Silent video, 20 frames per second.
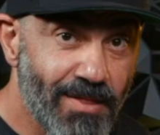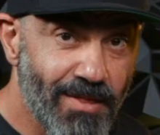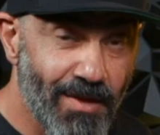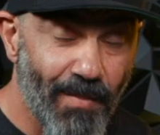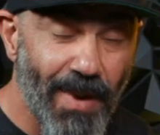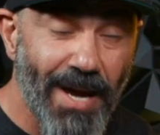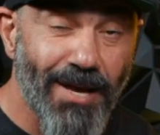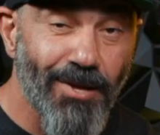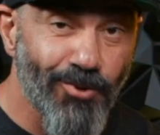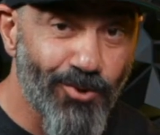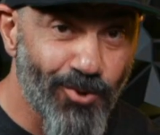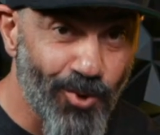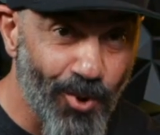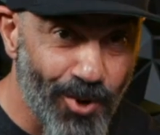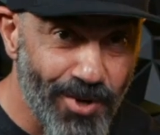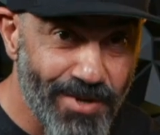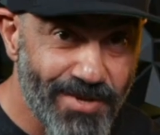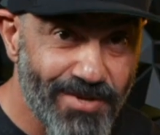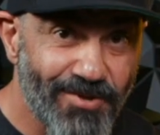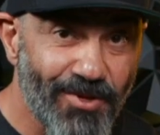The Michael
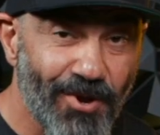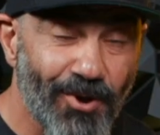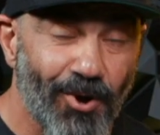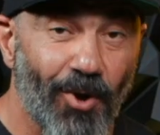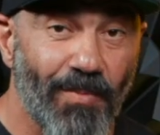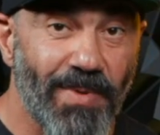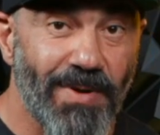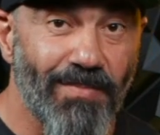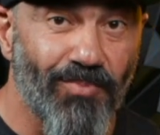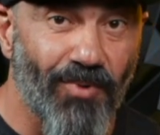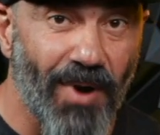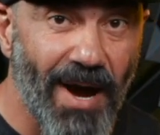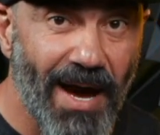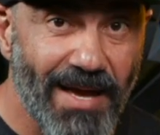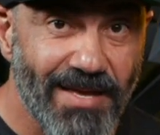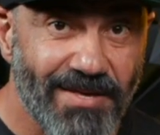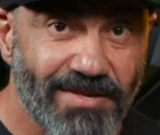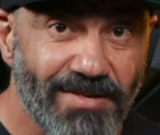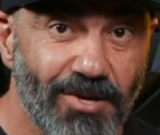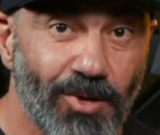Jordans, the Kobe
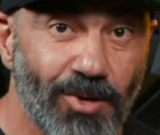Bryants, the